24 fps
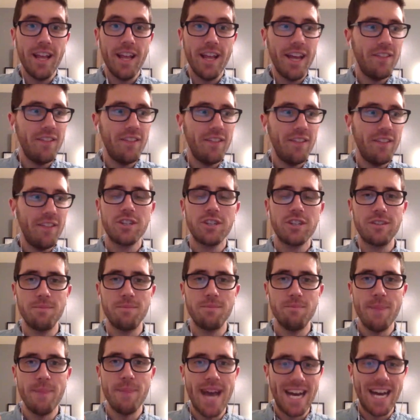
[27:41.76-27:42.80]
And there's just
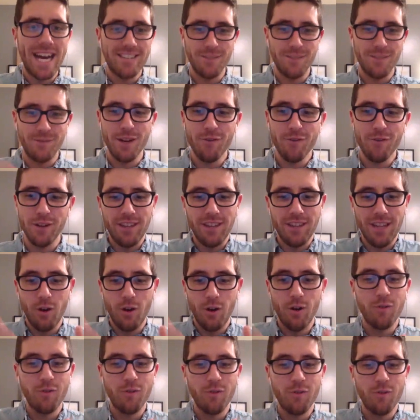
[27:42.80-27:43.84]
this massive difference that
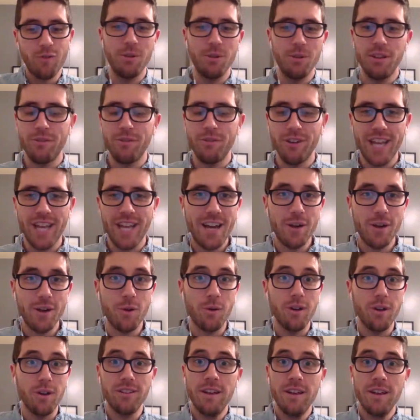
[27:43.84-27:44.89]
over a couple different
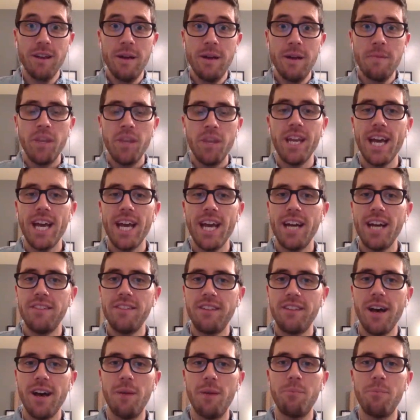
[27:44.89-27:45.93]
categories, it adds
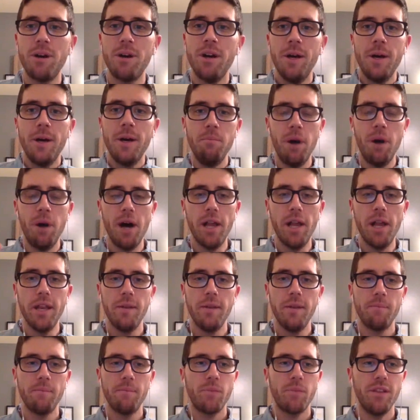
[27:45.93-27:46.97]
up. But
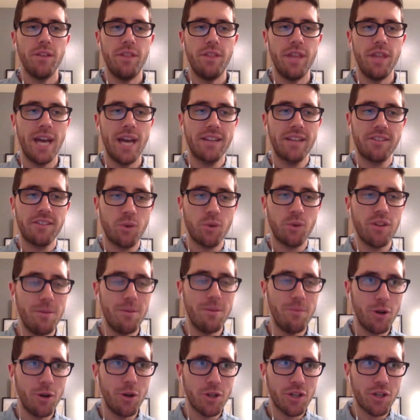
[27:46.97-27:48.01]
that's where the
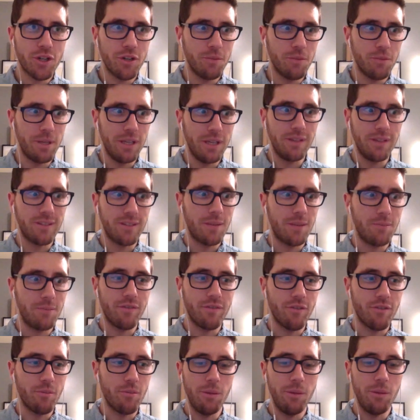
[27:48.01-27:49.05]
emotional piece comes
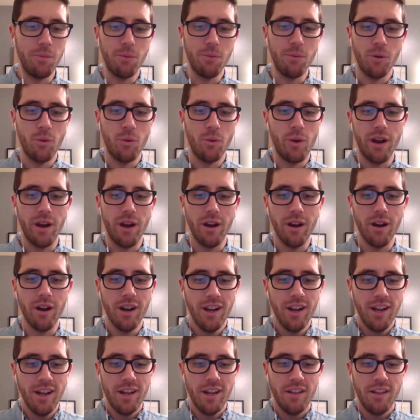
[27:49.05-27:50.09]
in for people where
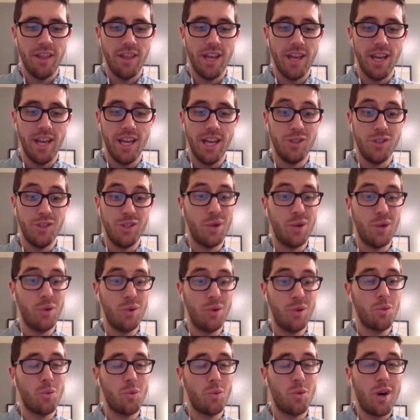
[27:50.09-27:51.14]
they
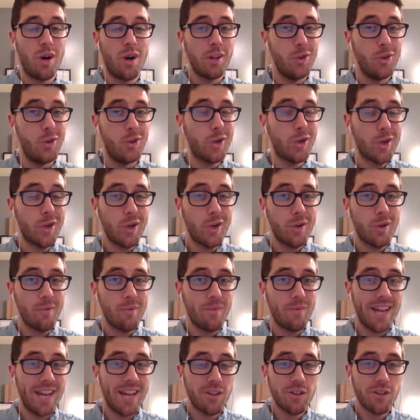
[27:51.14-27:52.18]
don't want to look
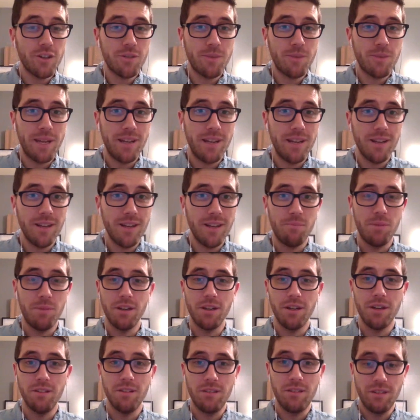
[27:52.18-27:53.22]
at their spending
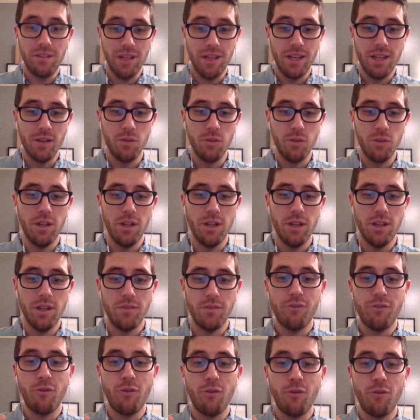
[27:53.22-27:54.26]
because it it
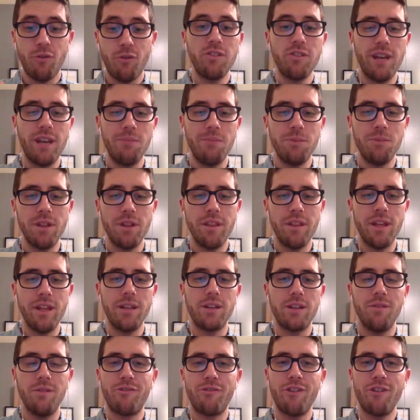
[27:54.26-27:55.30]
forces them to then
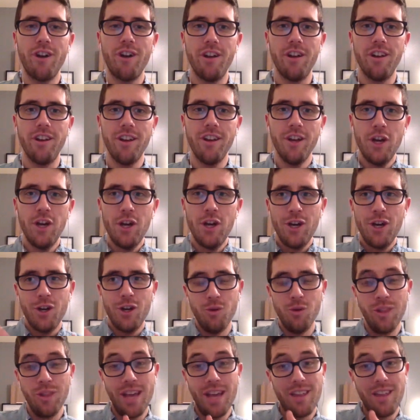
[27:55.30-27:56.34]
confront
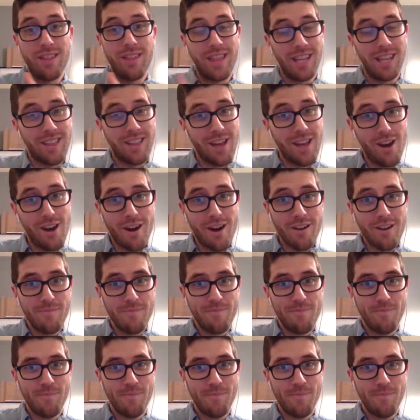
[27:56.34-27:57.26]
who they think they are